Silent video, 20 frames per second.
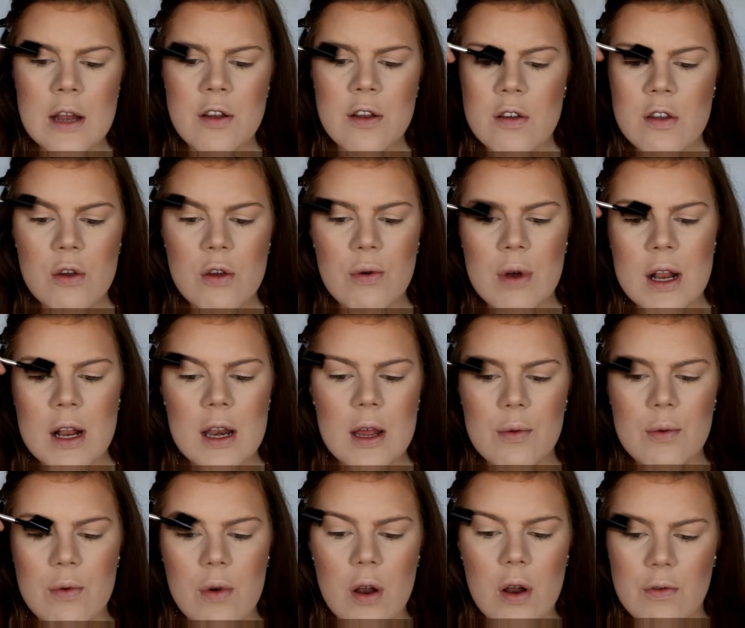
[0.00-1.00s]
and just
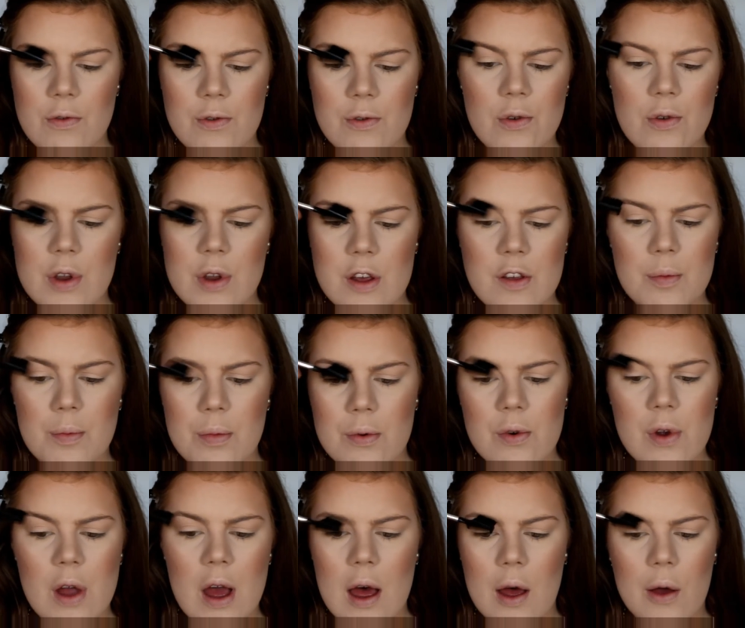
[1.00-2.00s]
quickly run through these
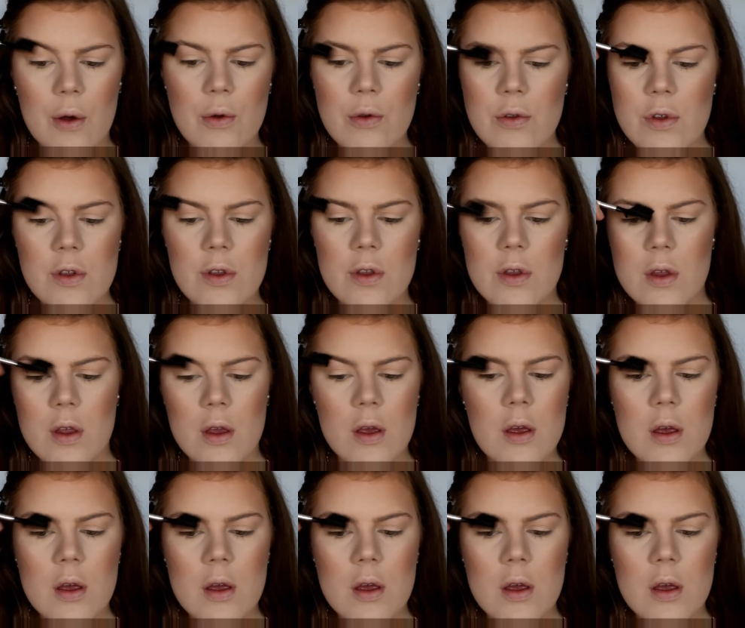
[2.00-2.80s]
brows.